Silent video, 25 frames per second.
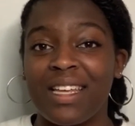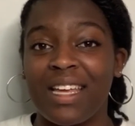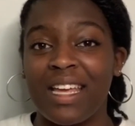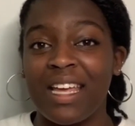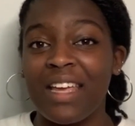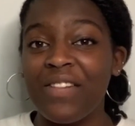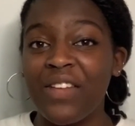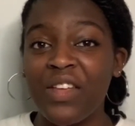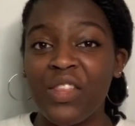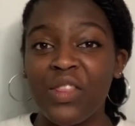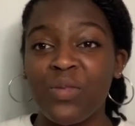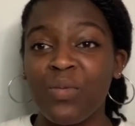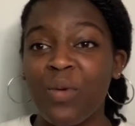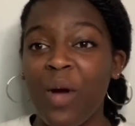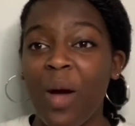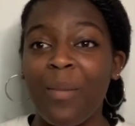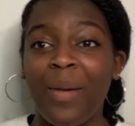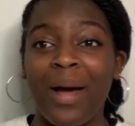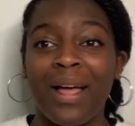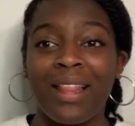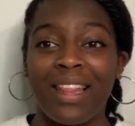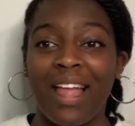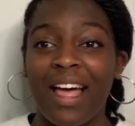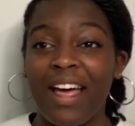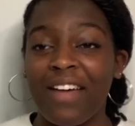even throughout
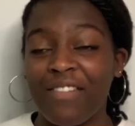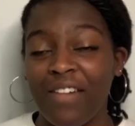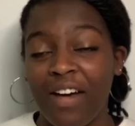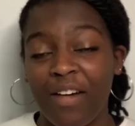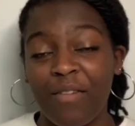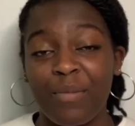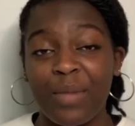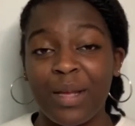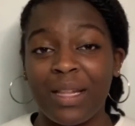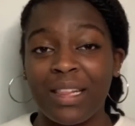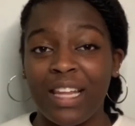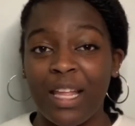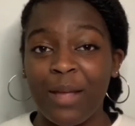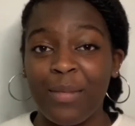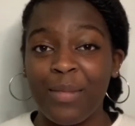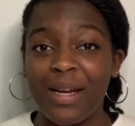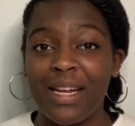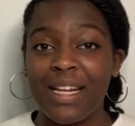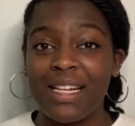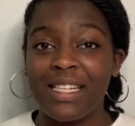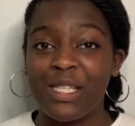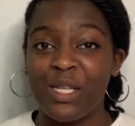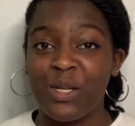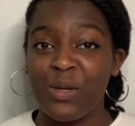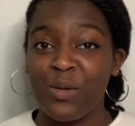my life, I've been
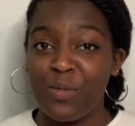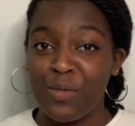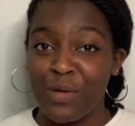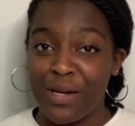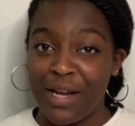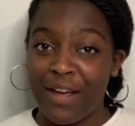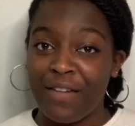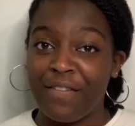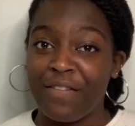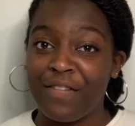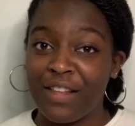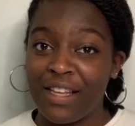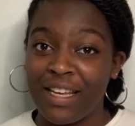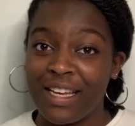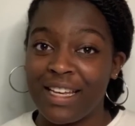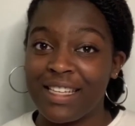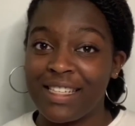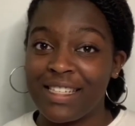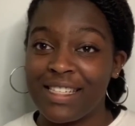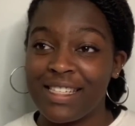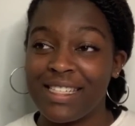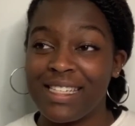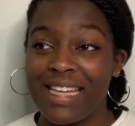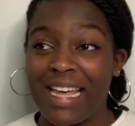limited to Netflix